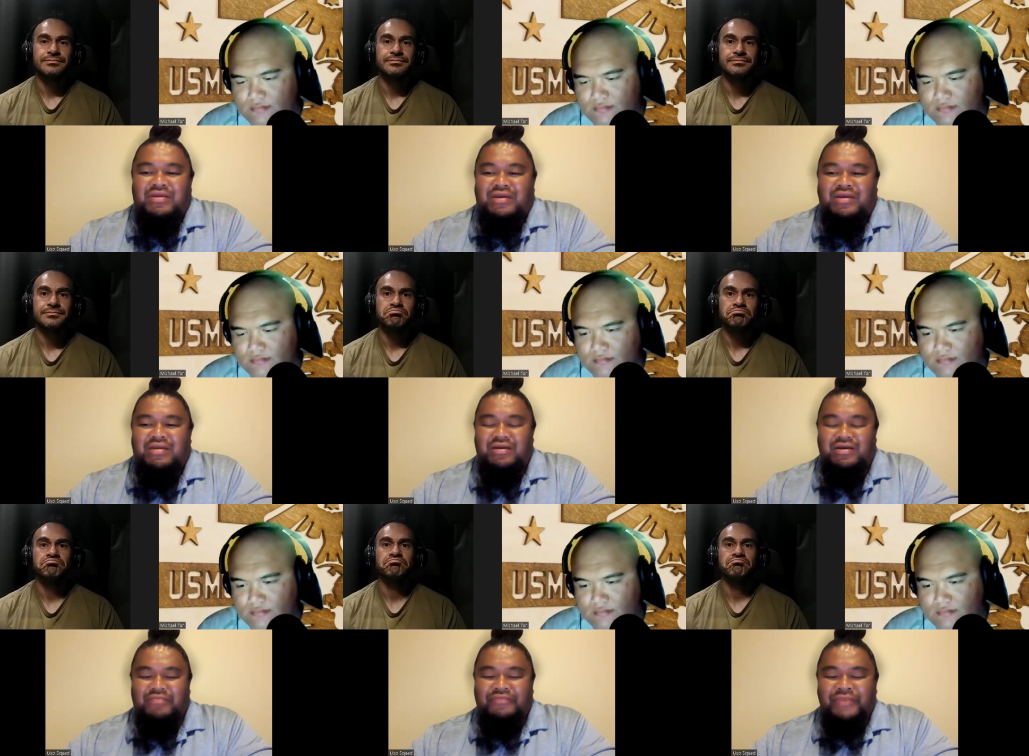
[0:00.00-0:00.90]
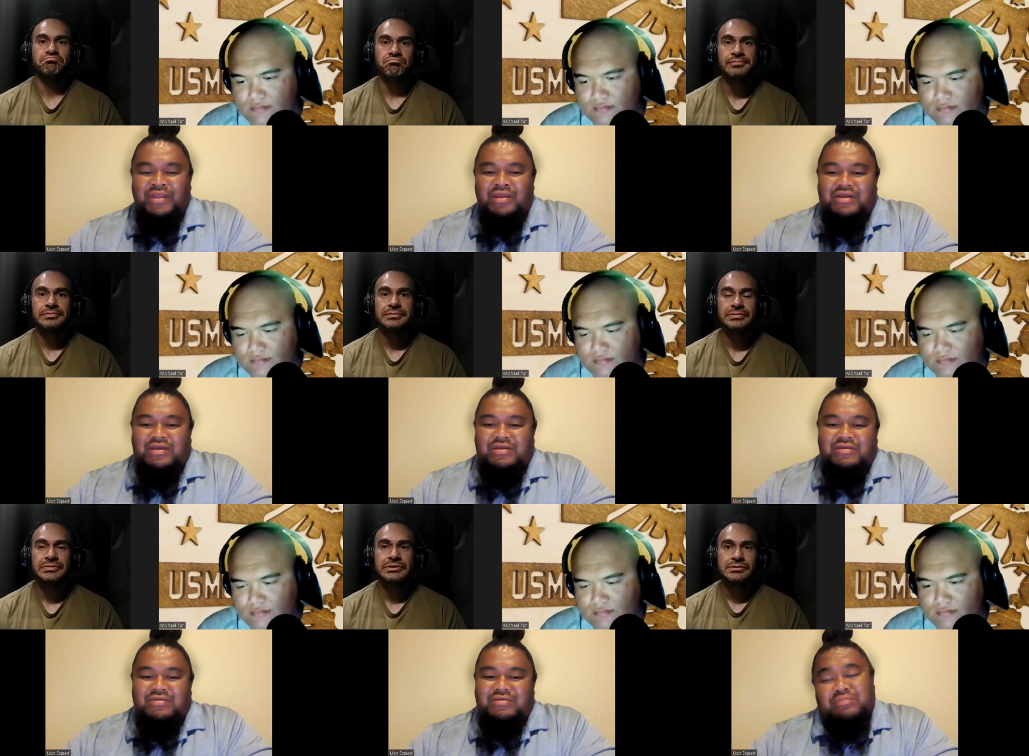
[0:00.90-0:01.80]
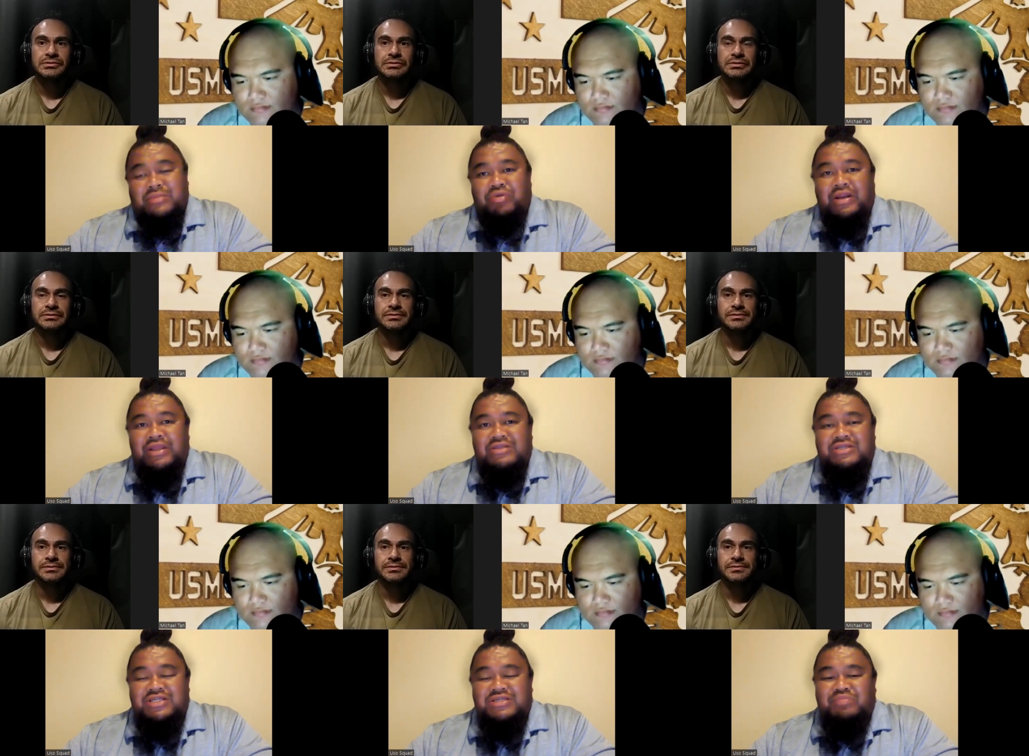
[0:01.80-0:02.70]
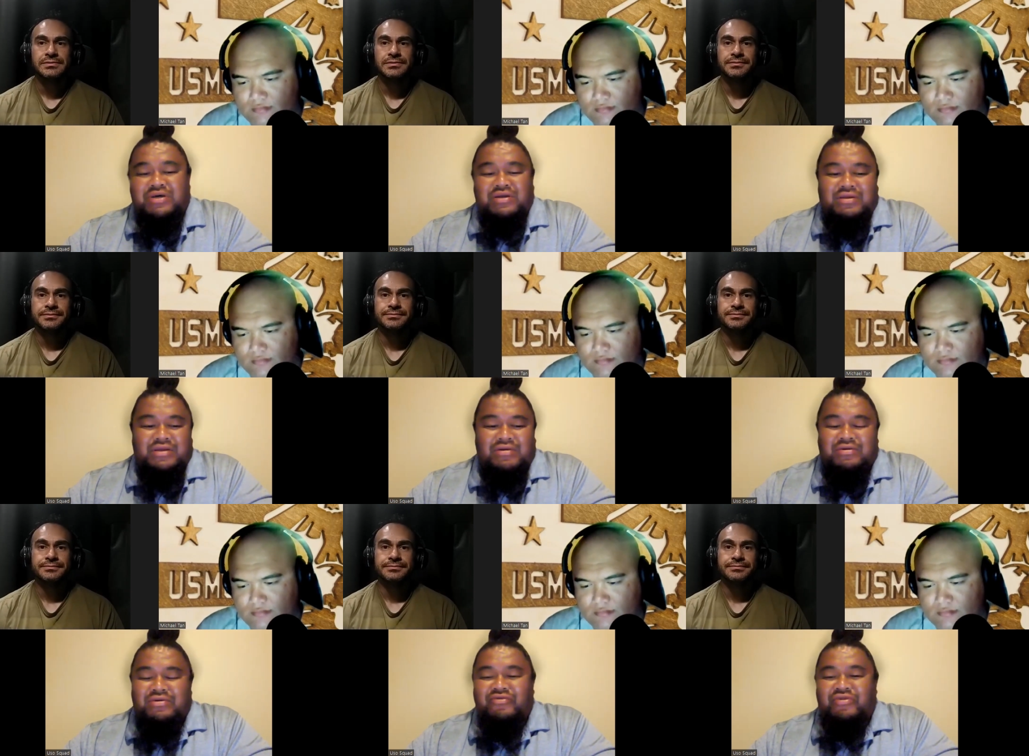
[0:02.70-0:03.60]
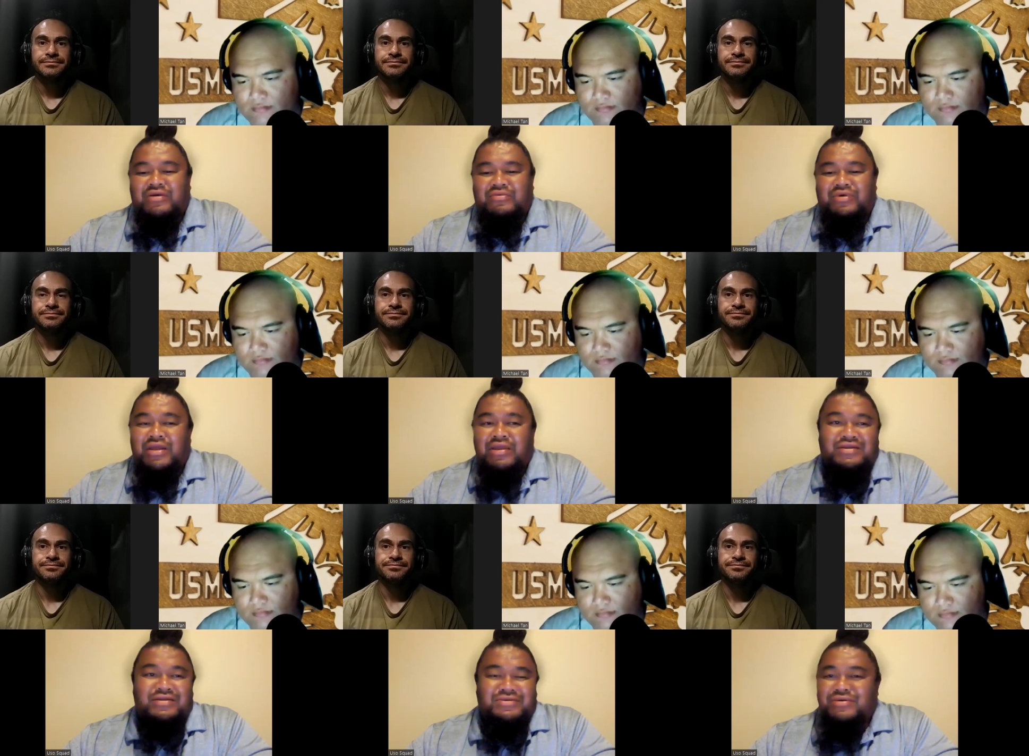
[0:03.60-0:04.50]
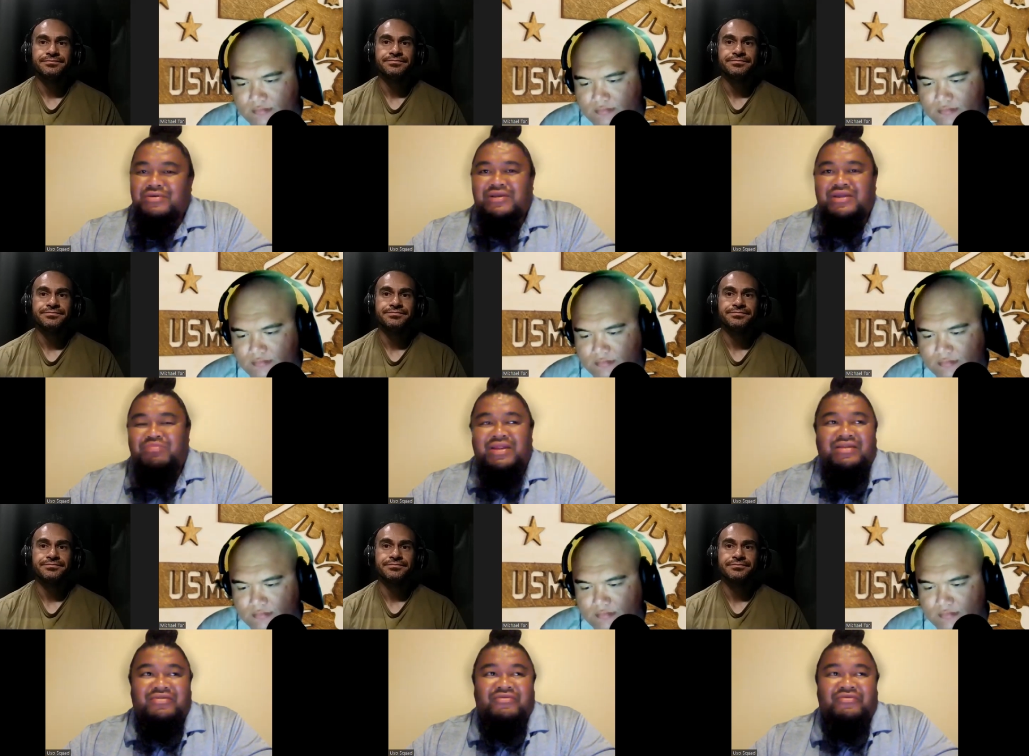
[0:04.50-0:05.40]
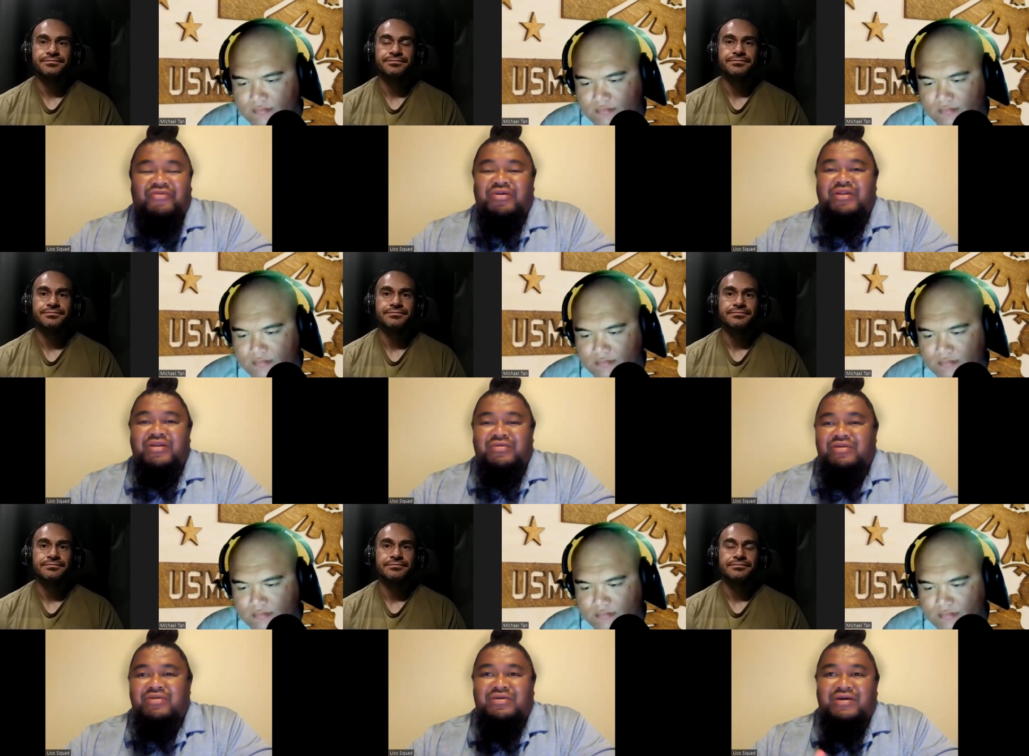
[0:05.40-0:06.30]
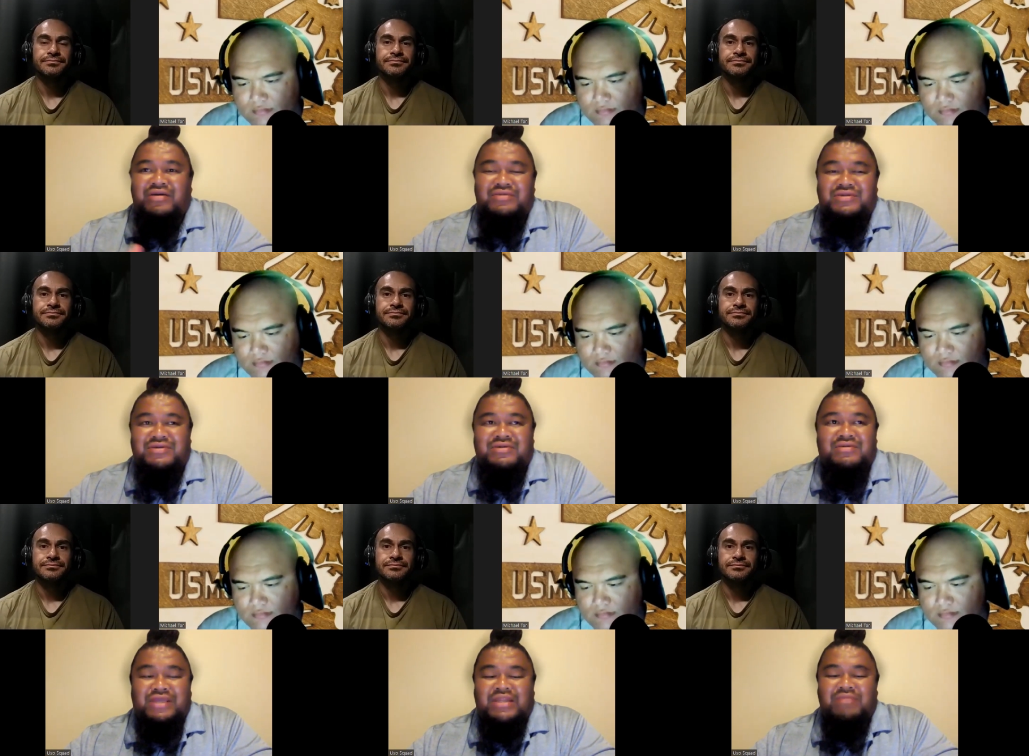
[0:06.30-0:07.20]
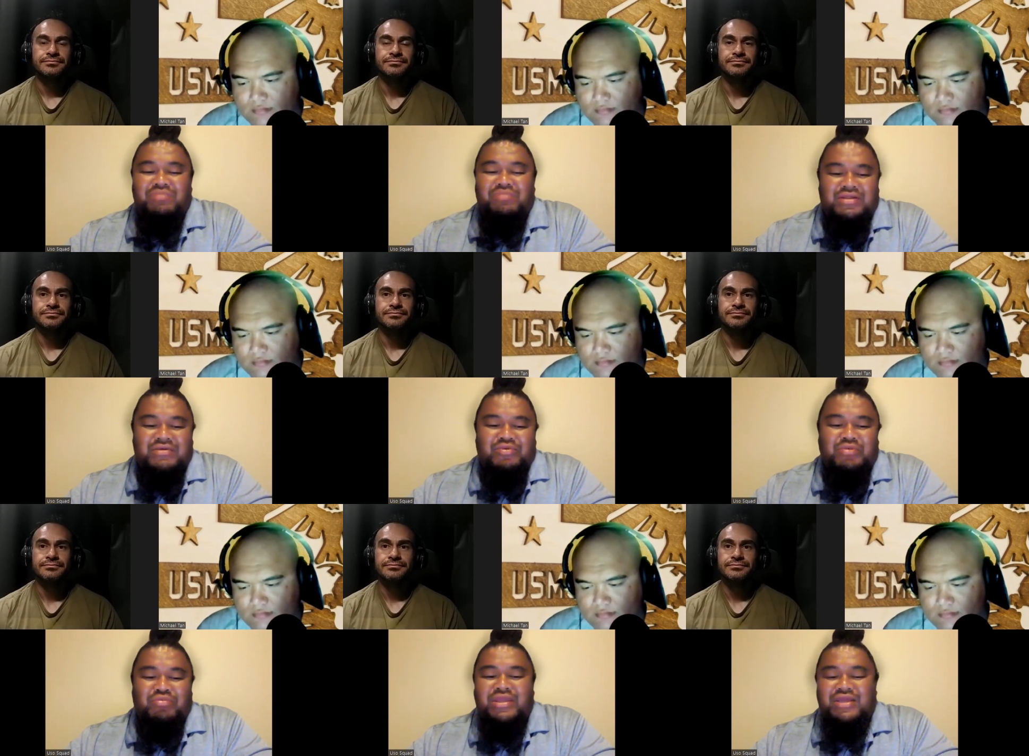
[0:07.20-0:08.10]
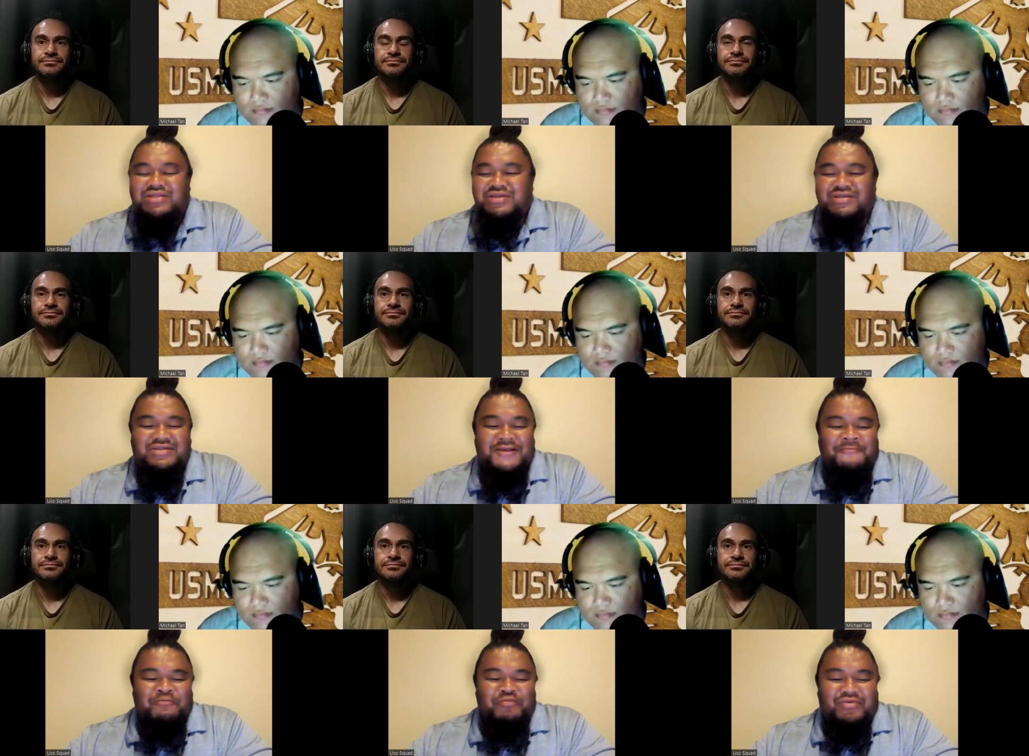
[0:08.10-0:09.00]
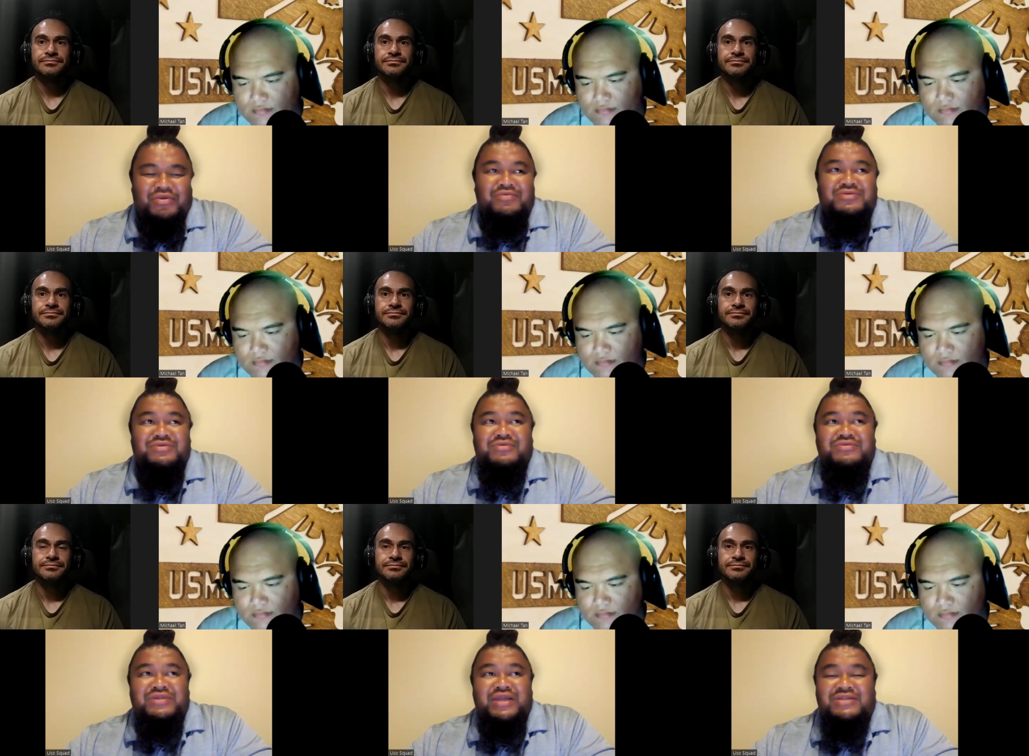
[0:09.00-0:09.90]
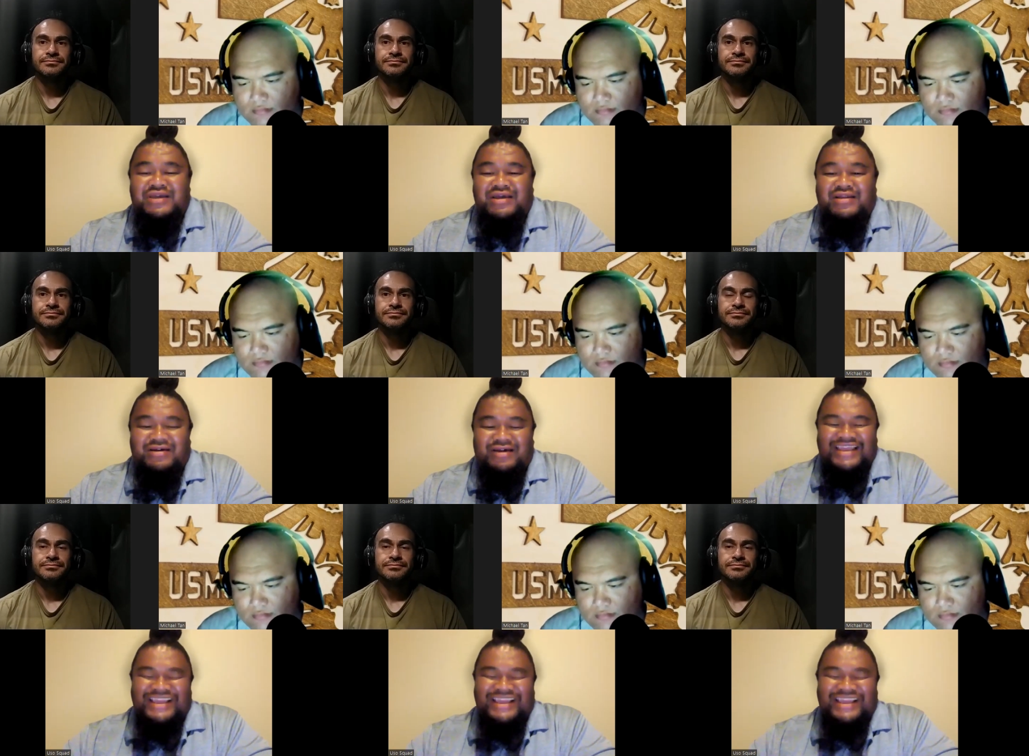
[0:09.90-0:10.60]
Speaker 1: And um, it, it probably exists, but I don't know if the Hawaiians or anybody figured it, you know, how to get it. But the way we catch it is we use those nets that, uh,